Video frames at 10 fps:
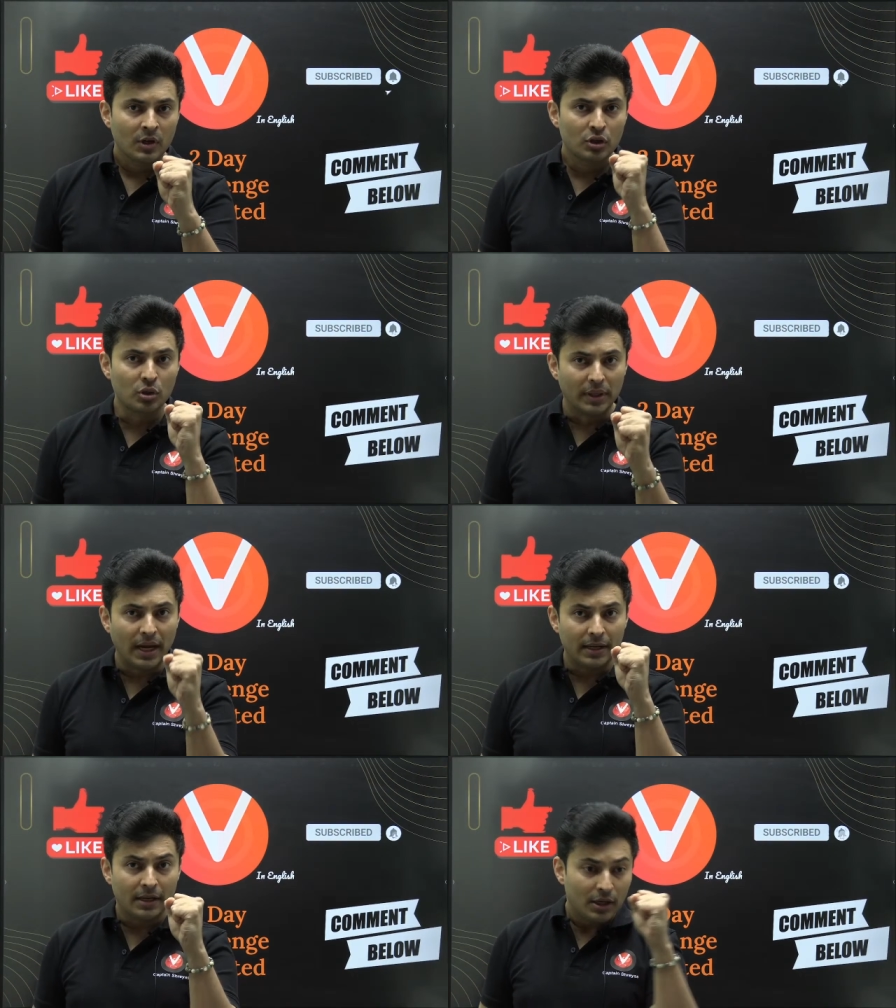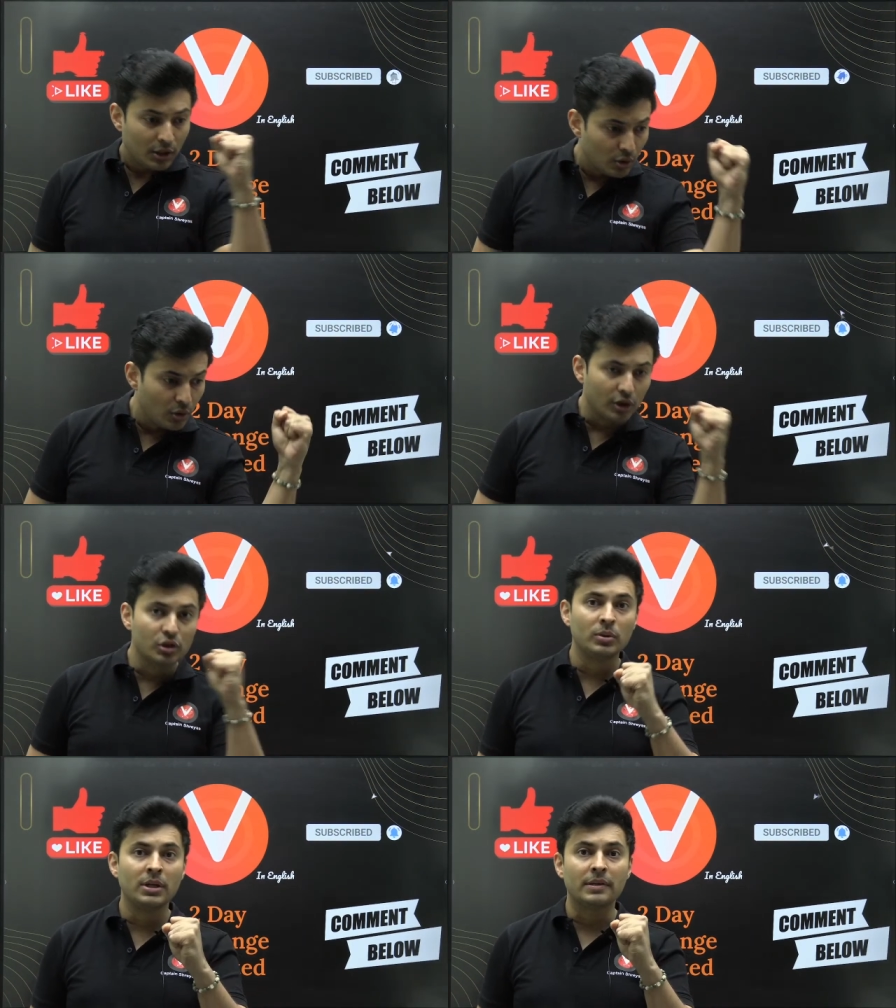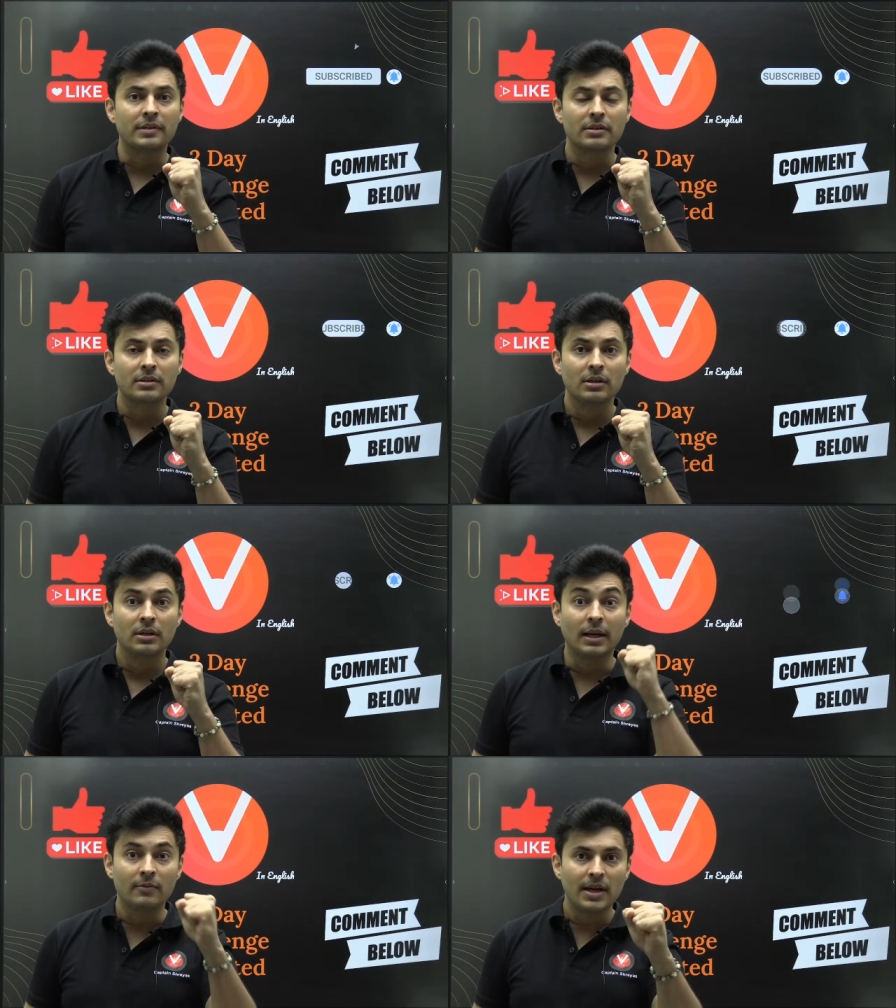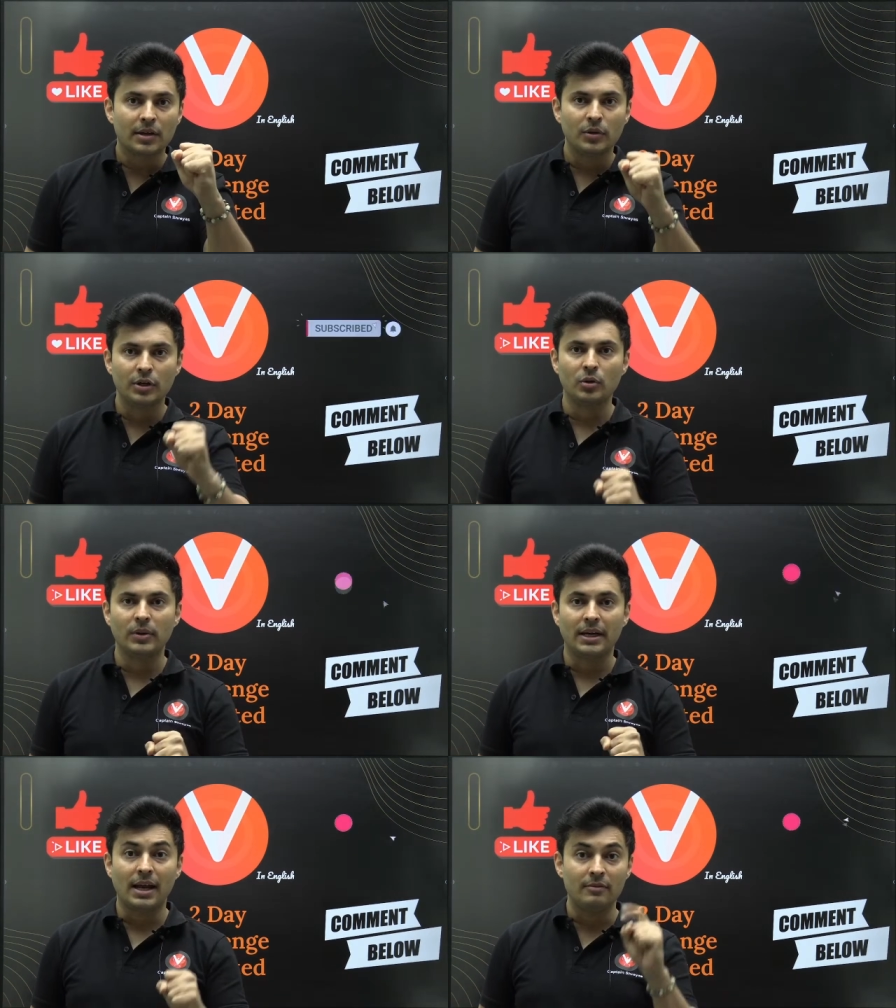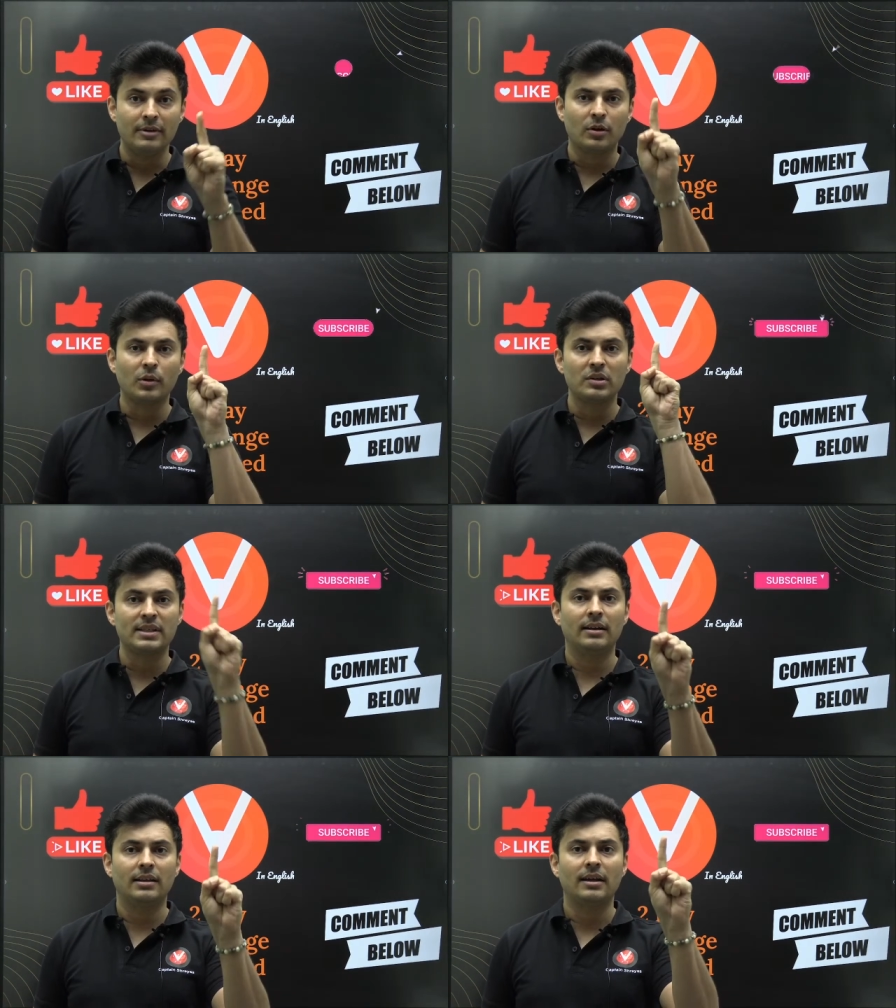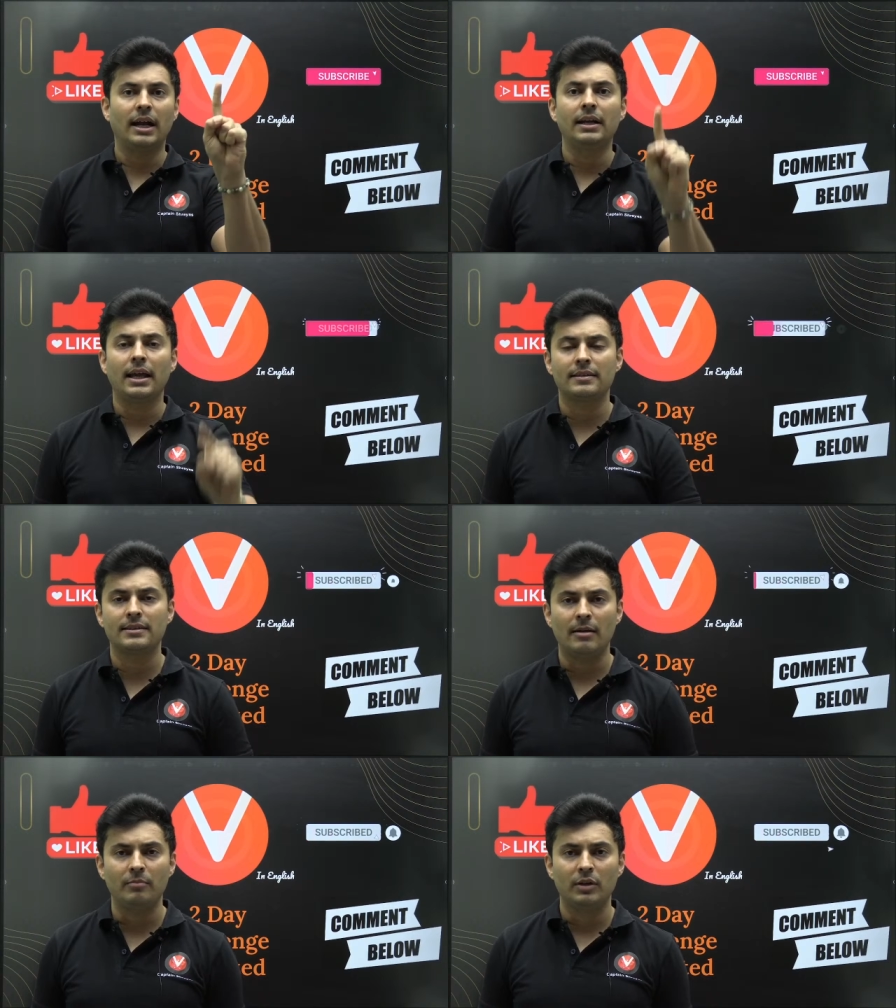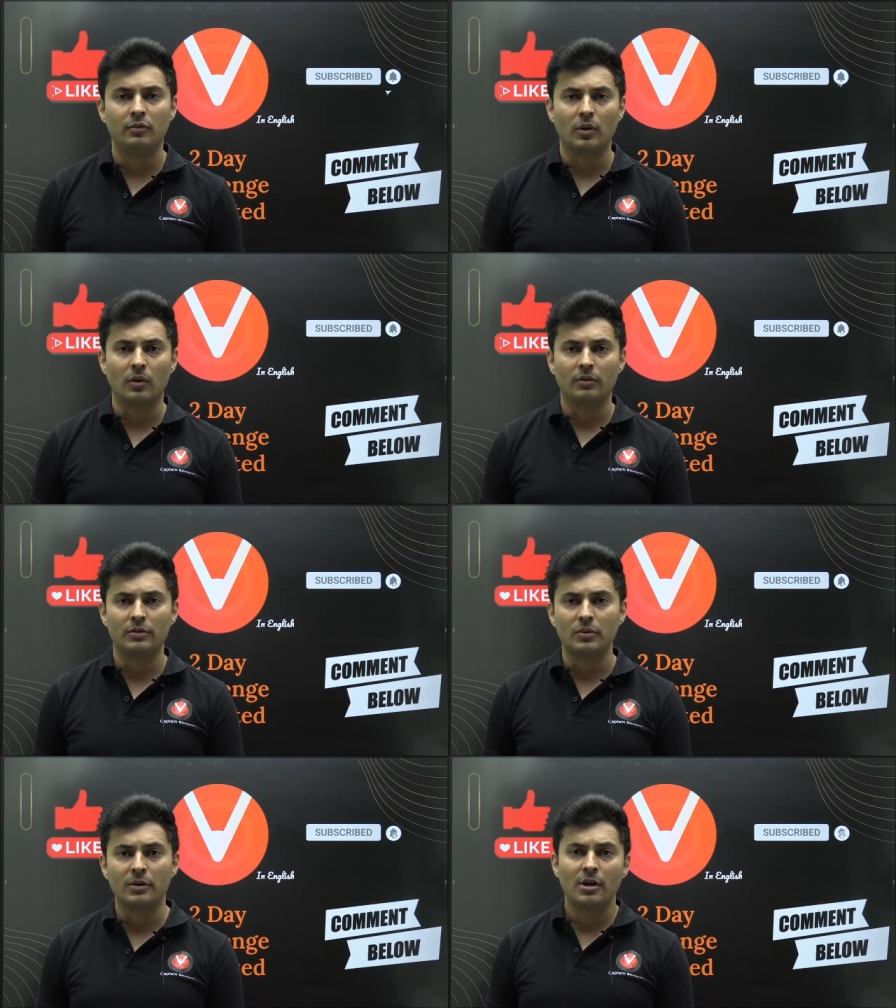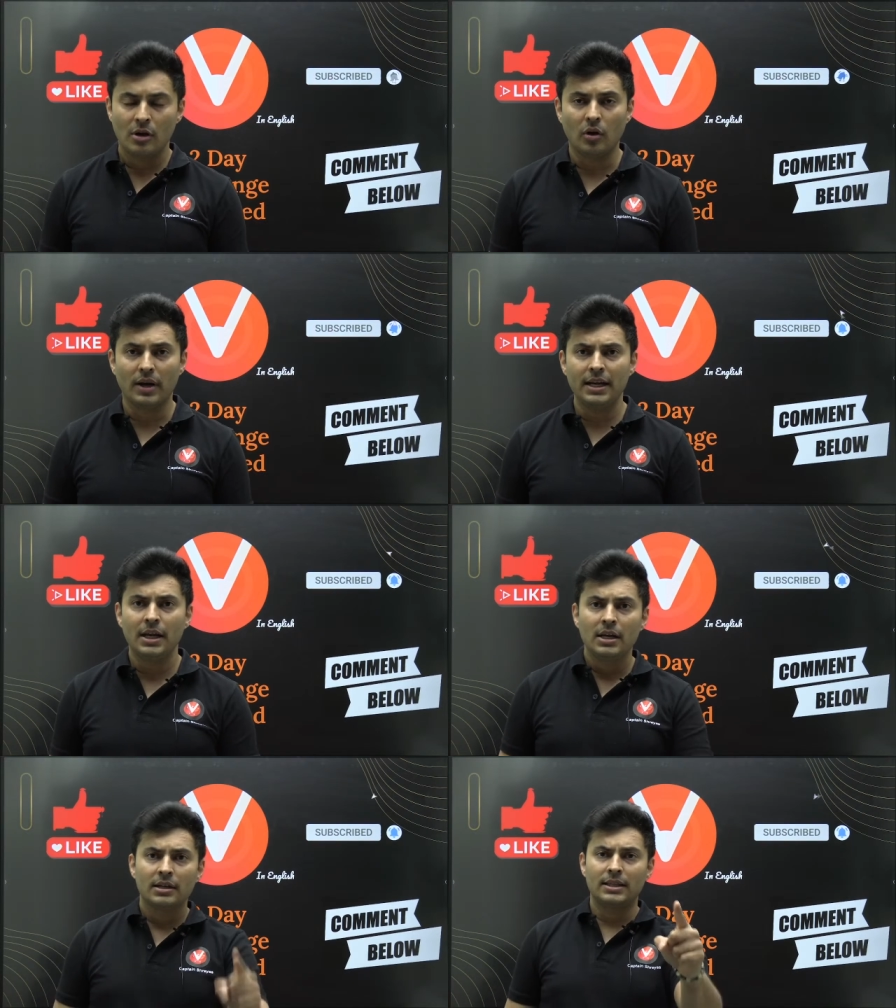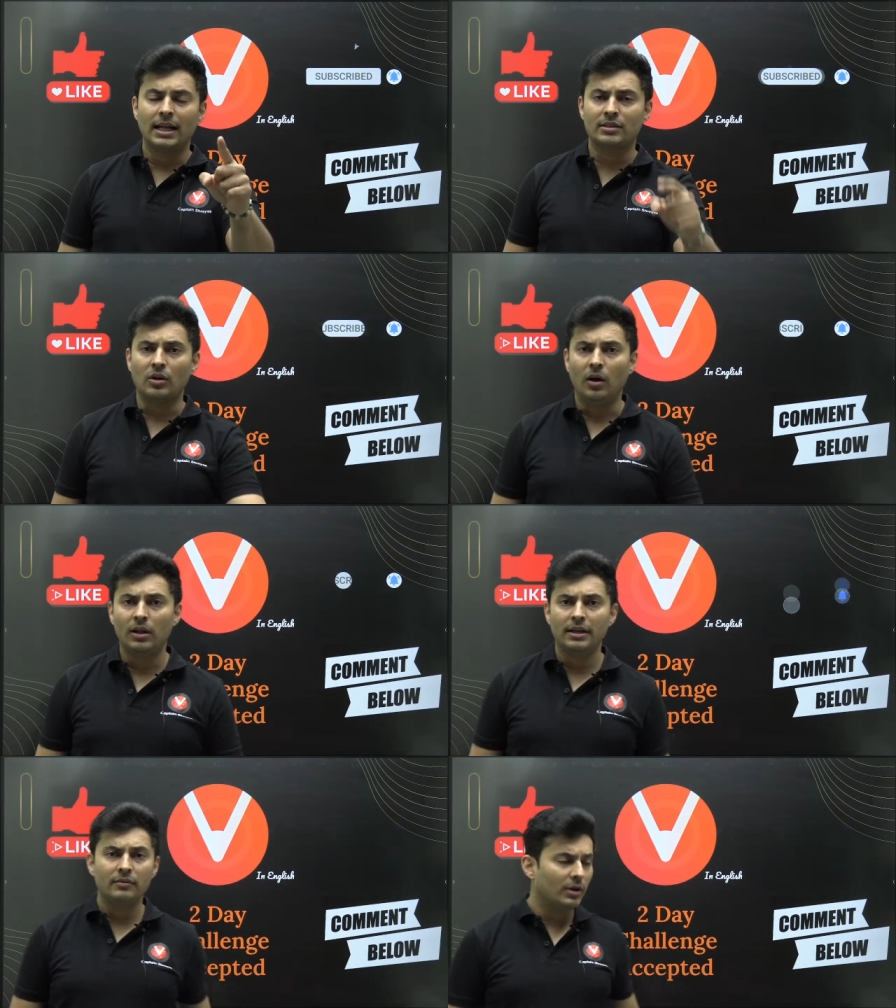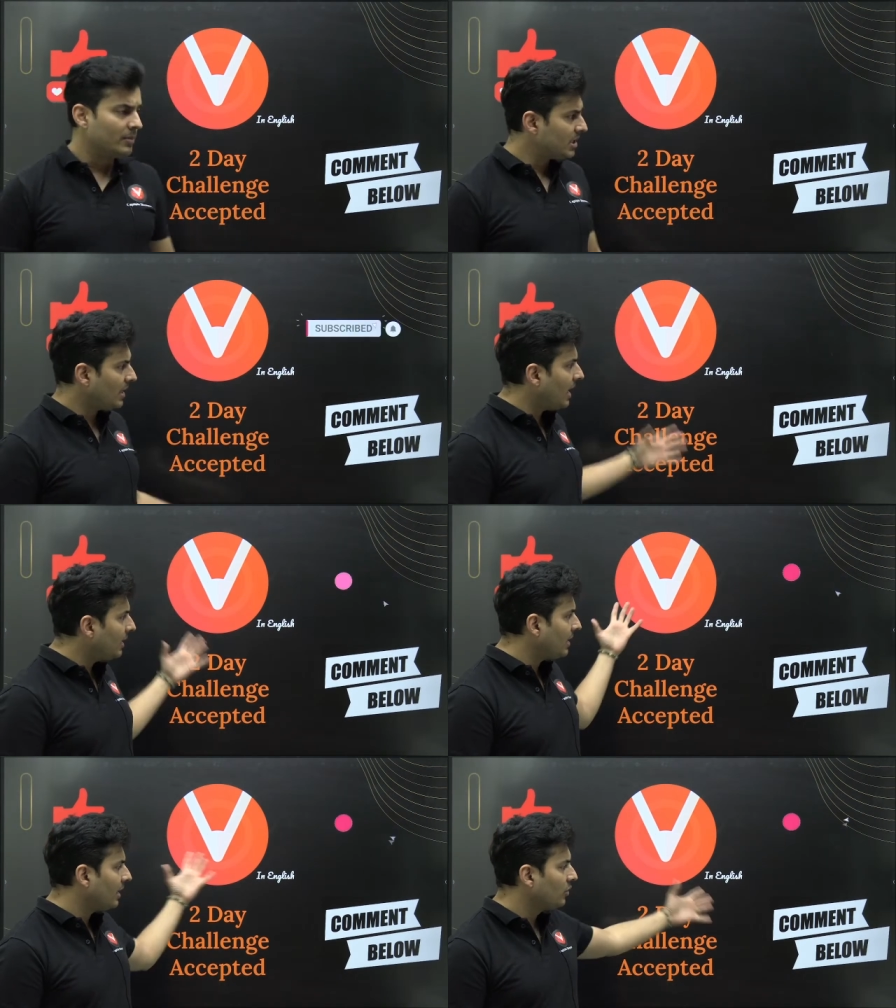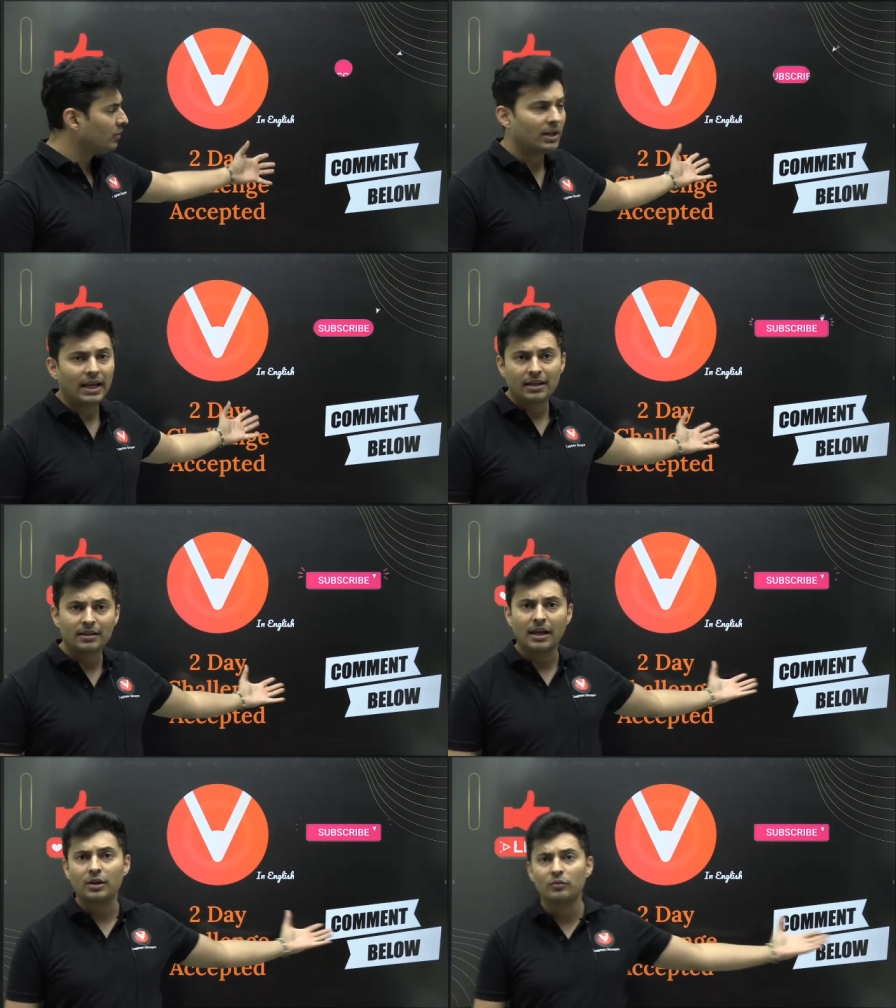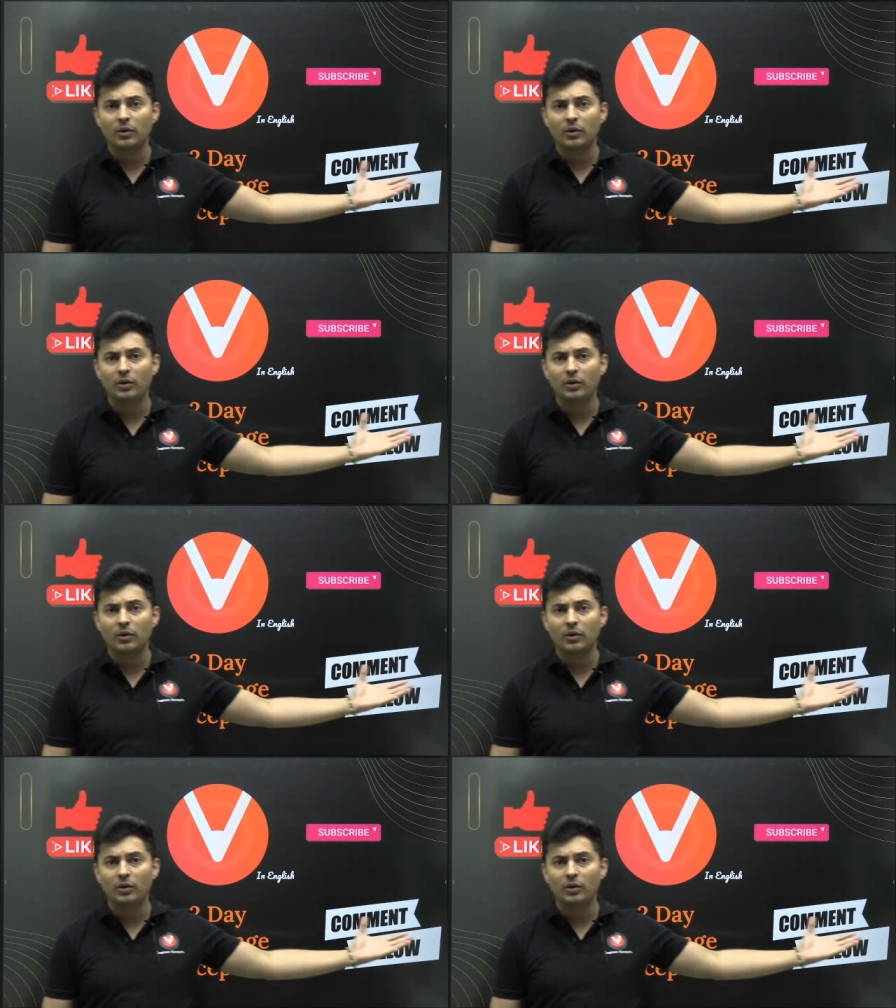show that to your juniors that we are going to do it and we are going to set the right example for all of you all right that's all the information I had. Thank you for liking. Thank you